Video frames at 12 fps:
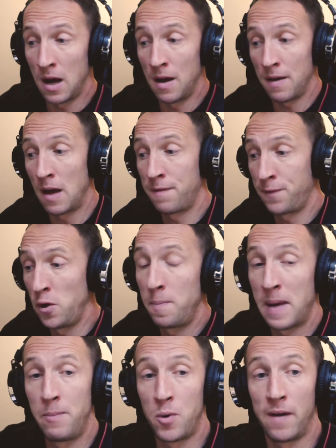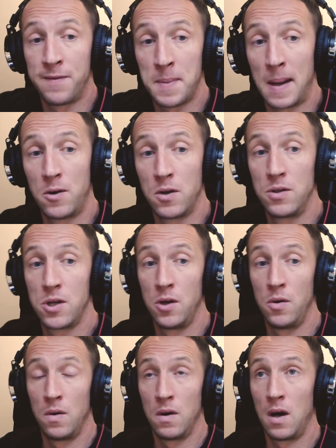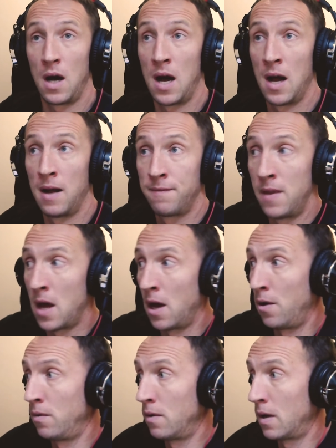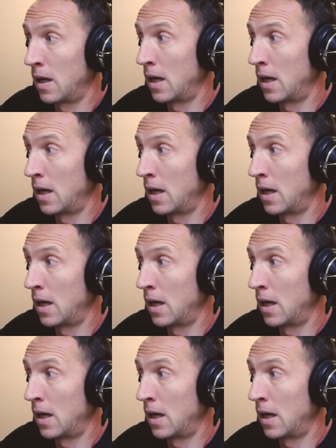A few people I've spoken to, I've known